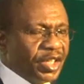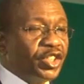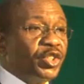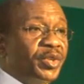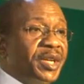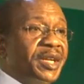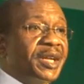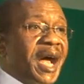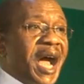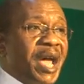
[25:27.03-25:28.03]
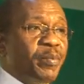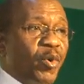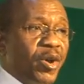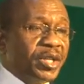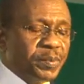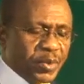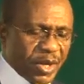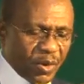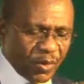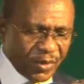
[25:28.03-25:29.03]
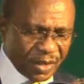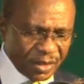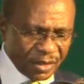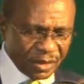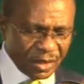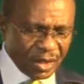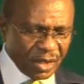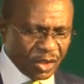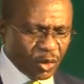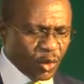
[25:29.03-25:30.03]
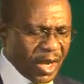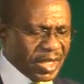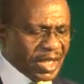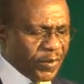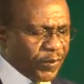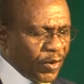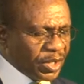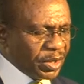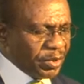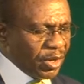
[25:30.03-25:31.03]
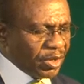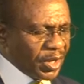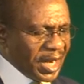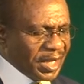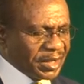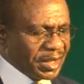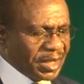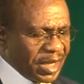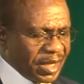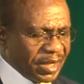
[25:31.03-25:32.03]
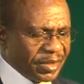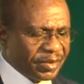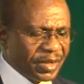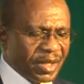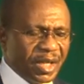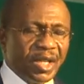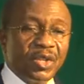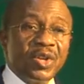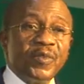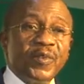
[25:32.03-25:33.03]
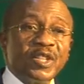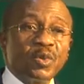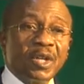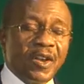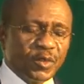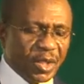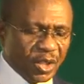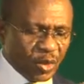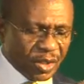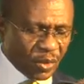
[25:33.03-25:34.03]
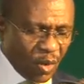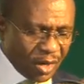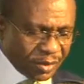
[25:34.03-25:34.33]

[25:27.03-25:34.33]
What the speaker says: during the high points pre-COVID to less than $40 million daily during the first quarter of 2021.